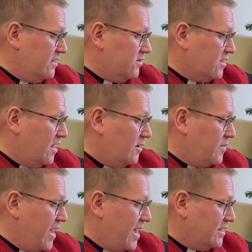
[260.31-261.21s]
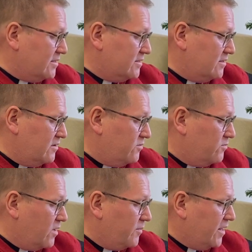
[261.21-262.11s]
little cub asked,
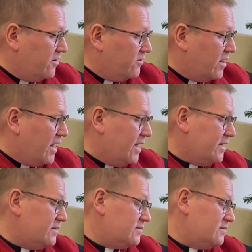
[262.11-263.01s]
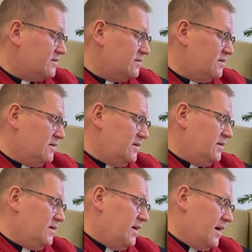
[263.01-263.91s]
rubbing her eyes.
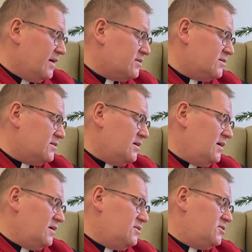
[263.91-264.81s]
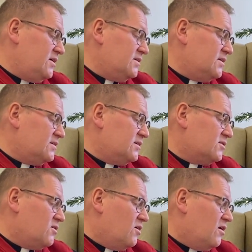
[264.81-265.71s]
"Yes, Jesus is
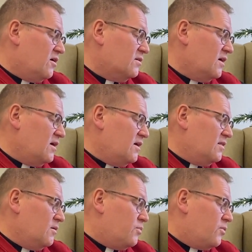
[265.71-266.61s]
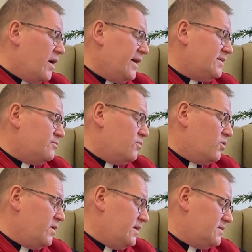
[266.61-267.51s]
called the bright
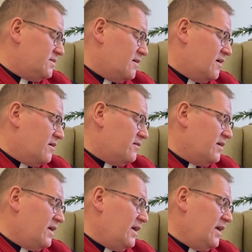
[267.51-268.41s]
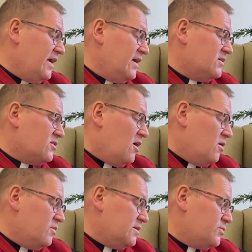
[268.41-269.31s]
morning star. He is
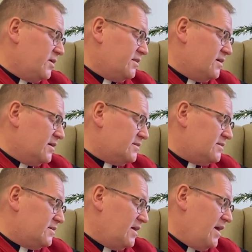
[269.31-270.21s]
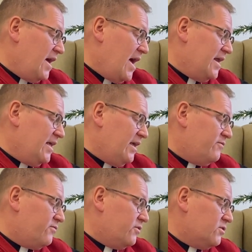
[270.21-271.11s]
always with us, and He
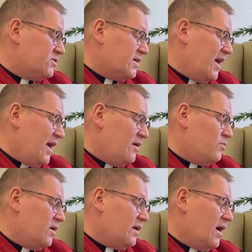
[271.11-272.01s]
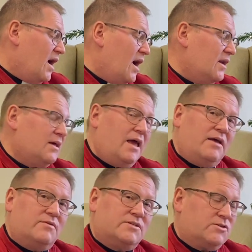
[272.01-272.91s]
first came when God
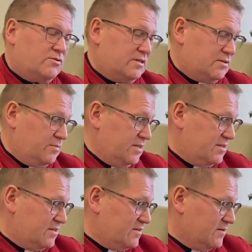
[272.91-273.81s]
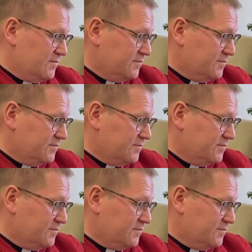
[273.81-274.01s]
gave us Christmas."